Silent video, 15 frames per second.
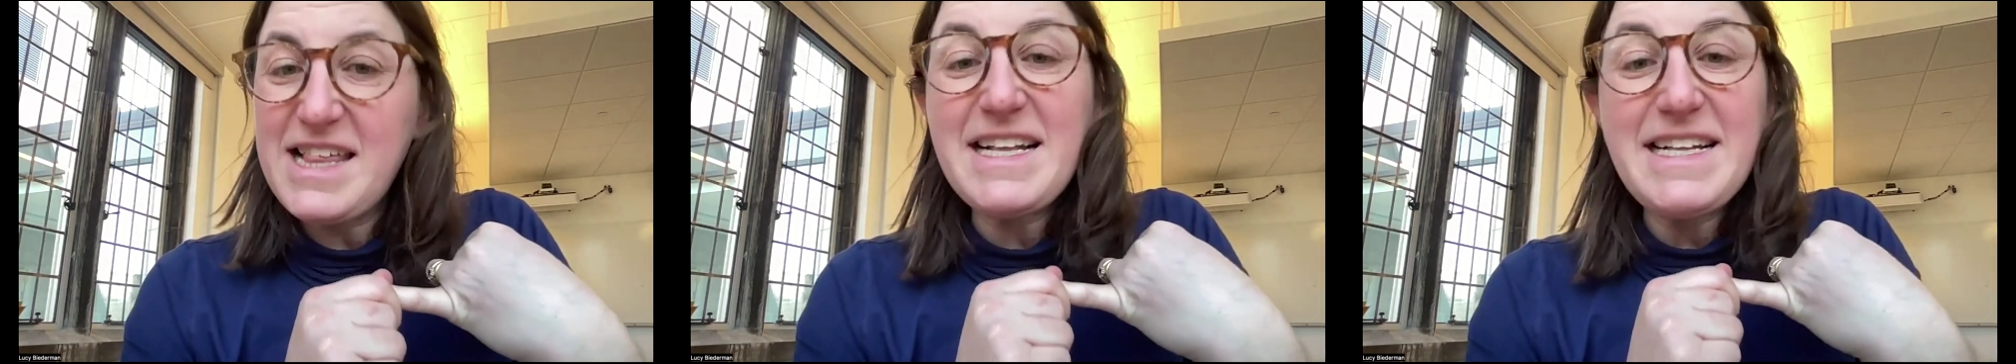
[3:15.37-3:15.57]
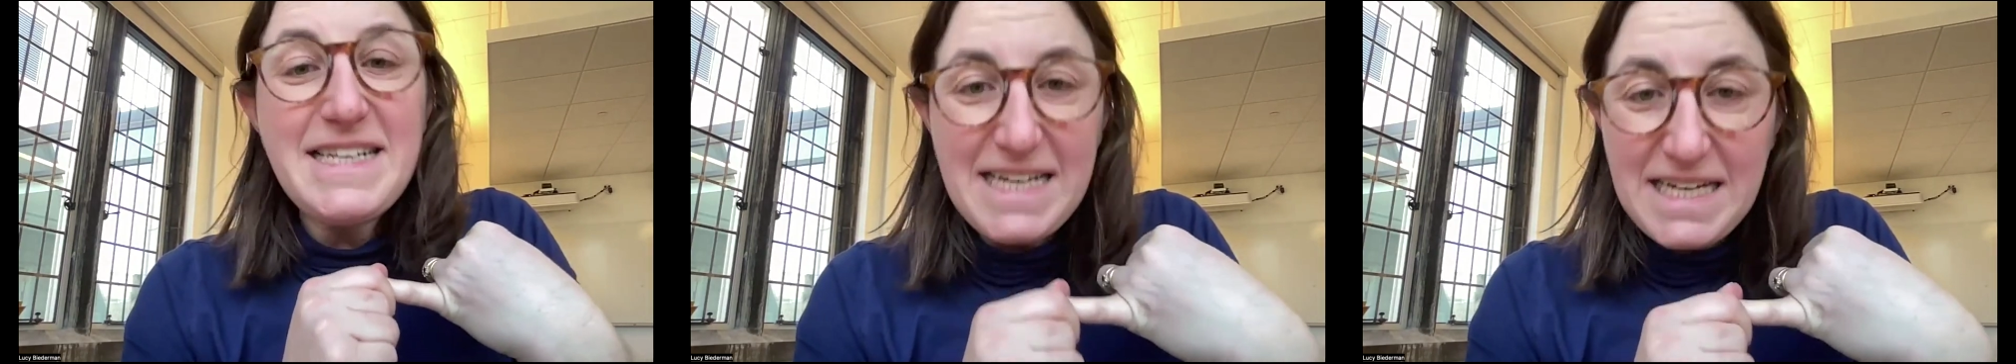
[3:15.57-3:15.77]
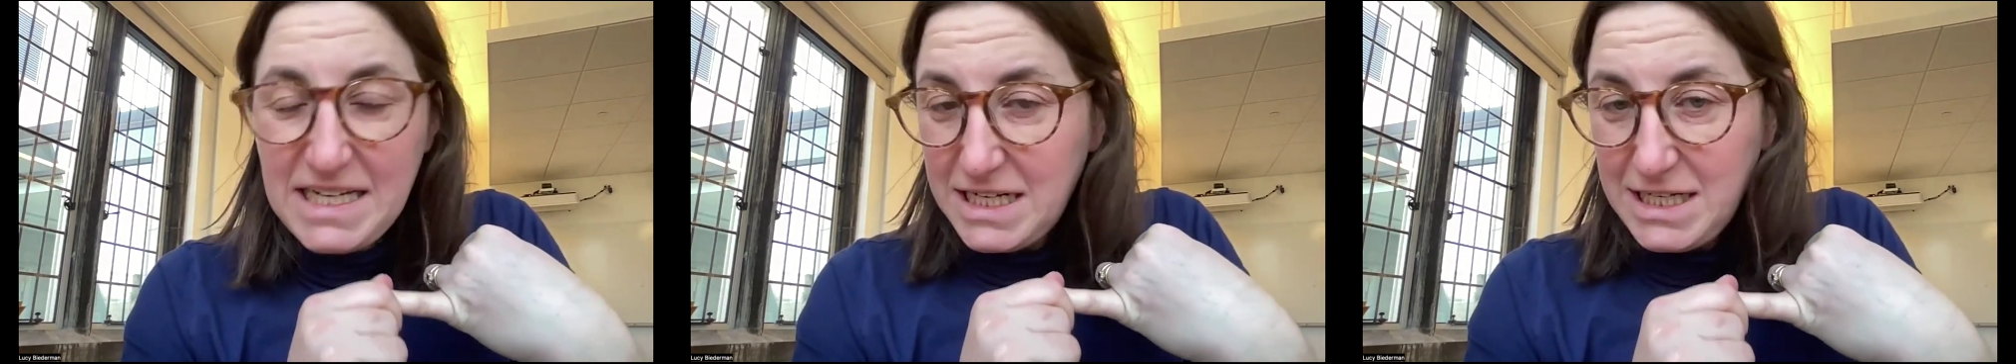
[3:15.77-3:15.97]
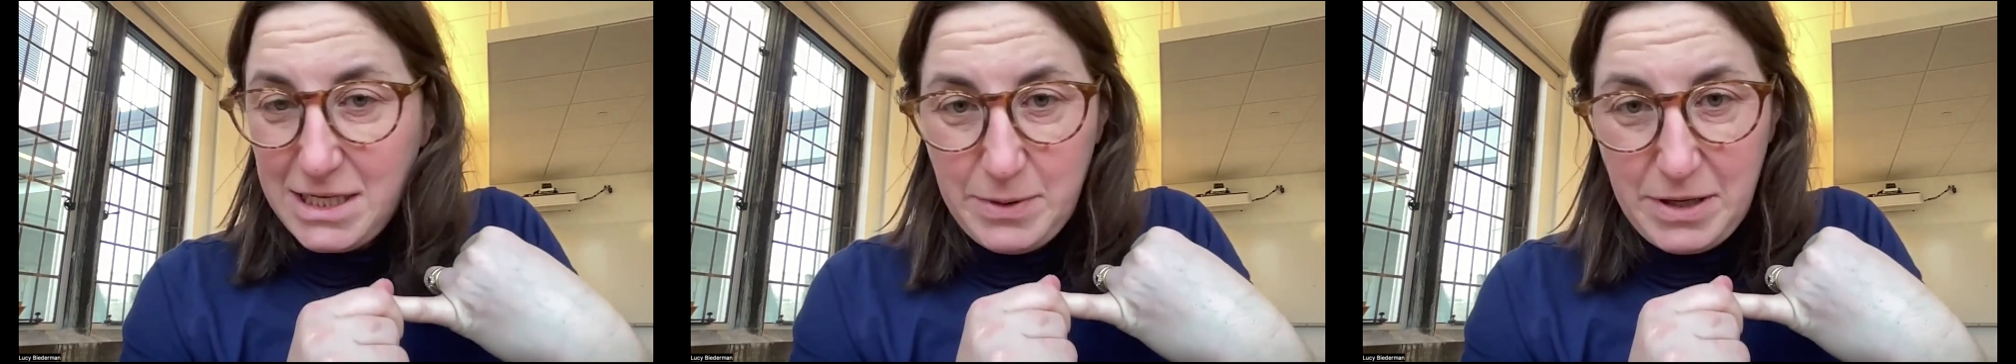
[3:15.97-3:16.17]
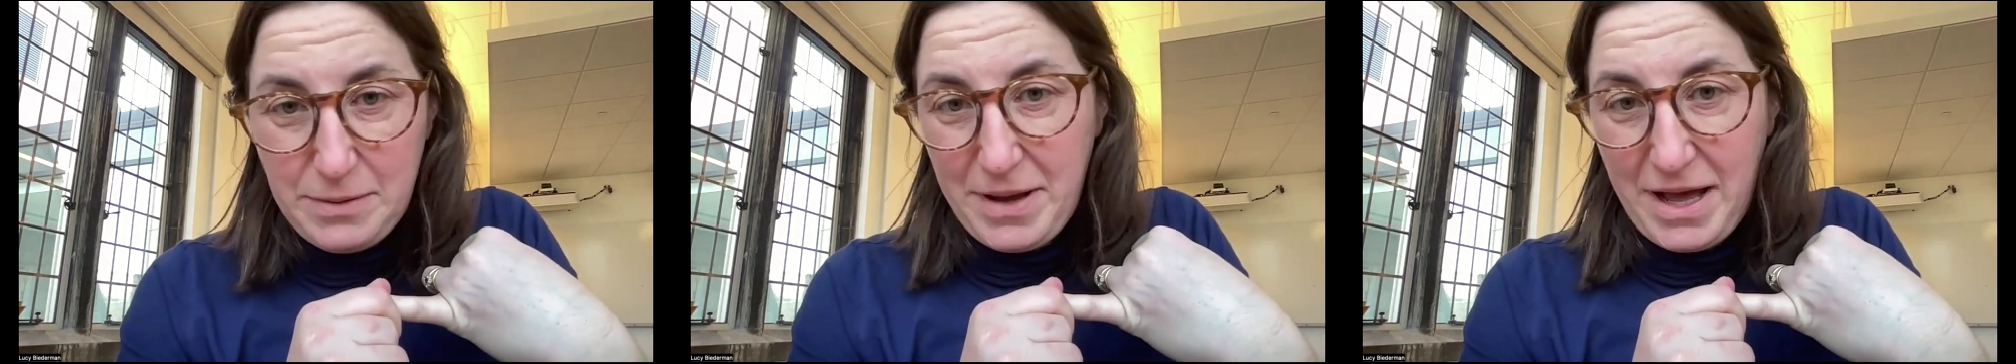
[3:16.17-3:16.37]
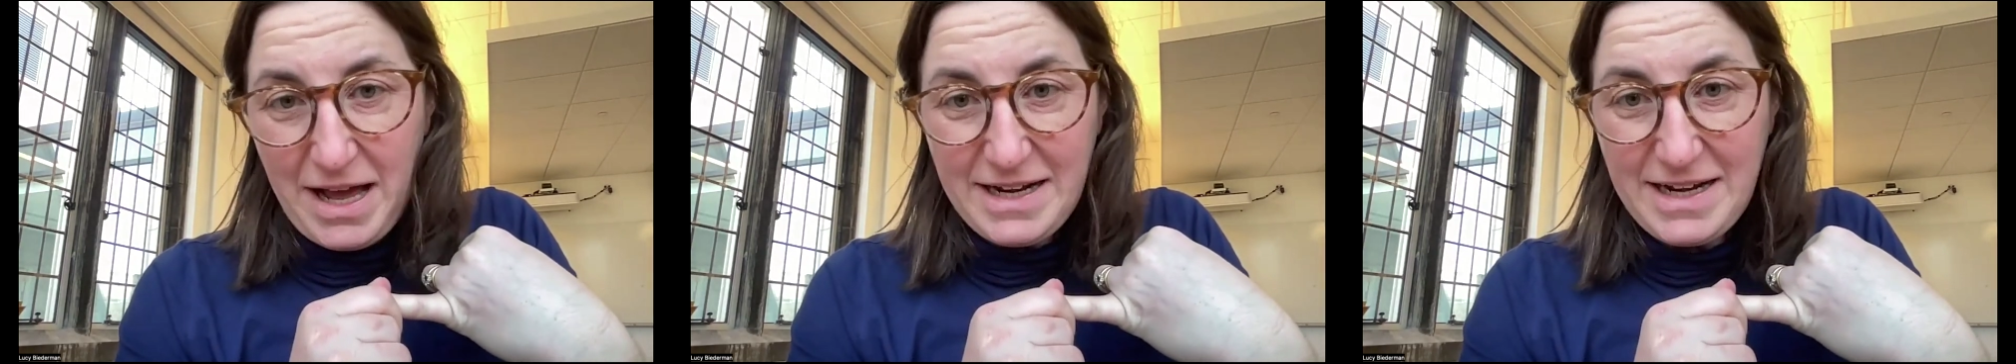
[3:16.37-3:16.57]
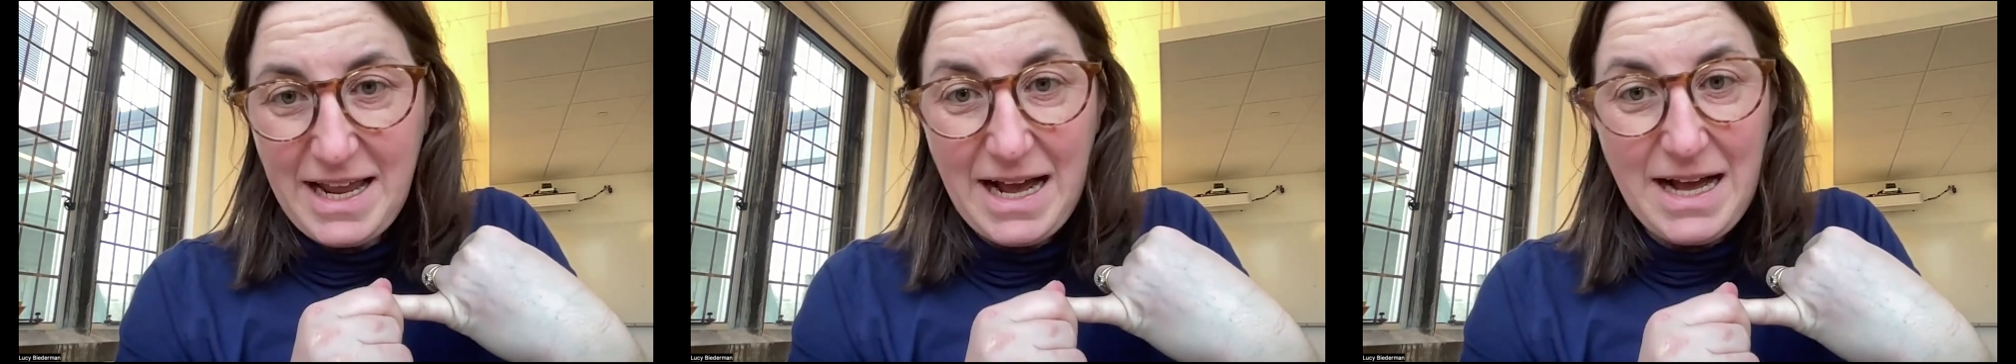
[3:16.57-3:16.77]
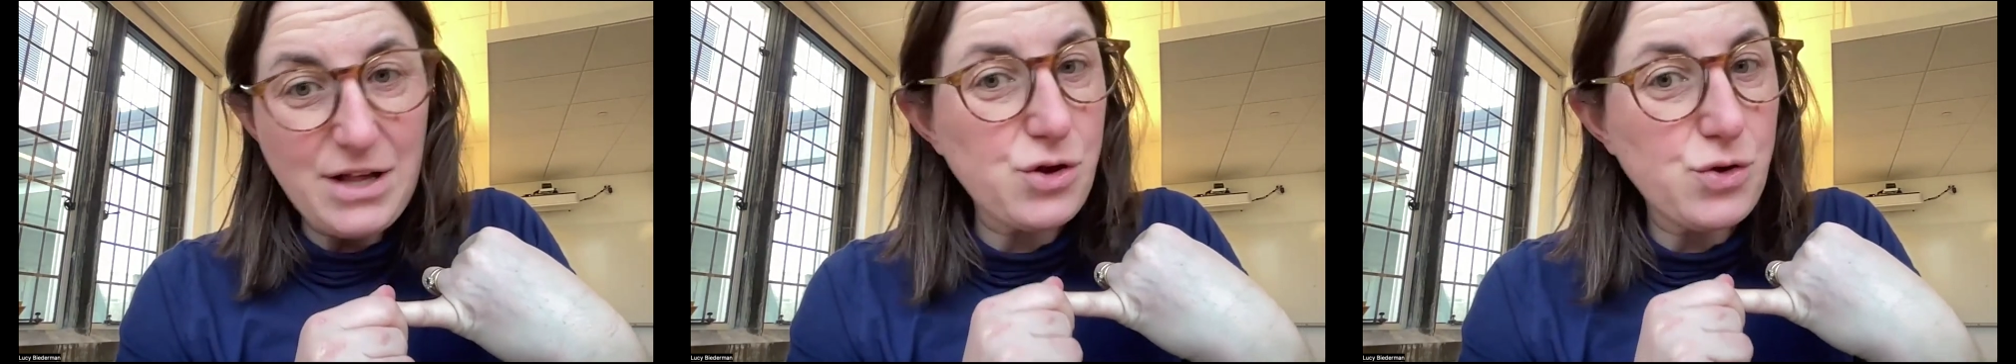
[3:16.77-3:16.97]
needed to be a
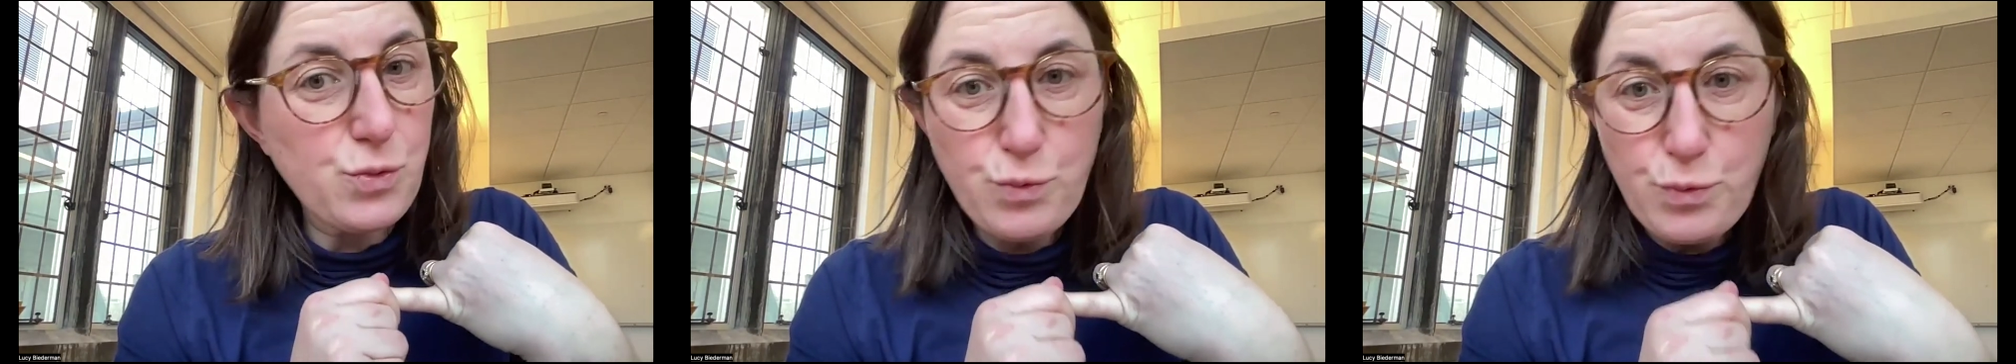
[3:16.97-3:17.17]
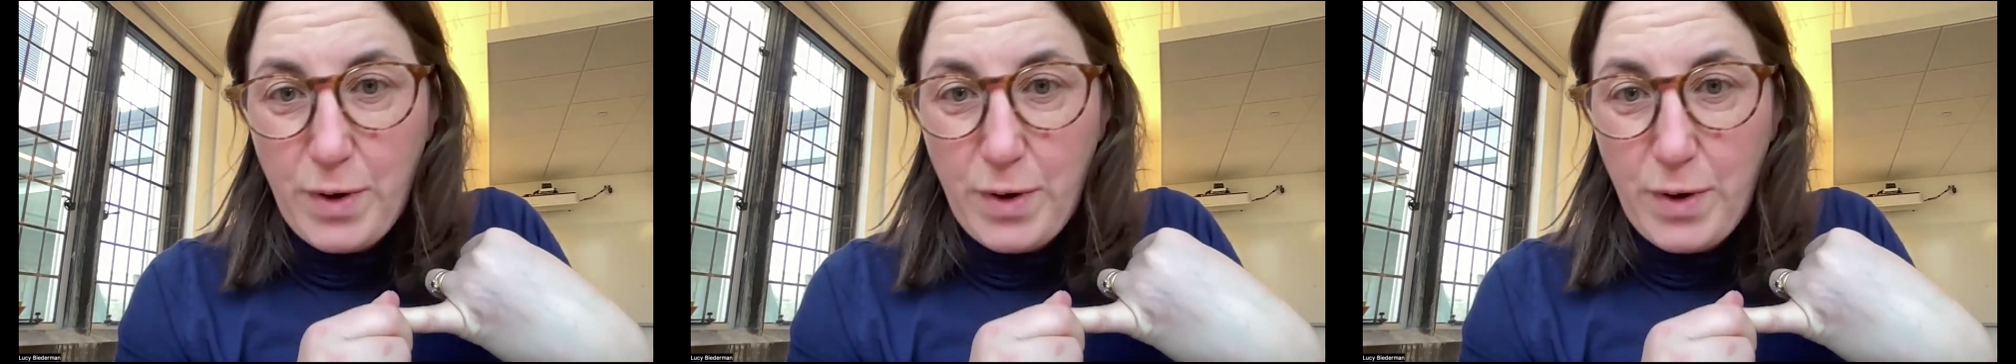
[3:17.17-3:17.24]
podcast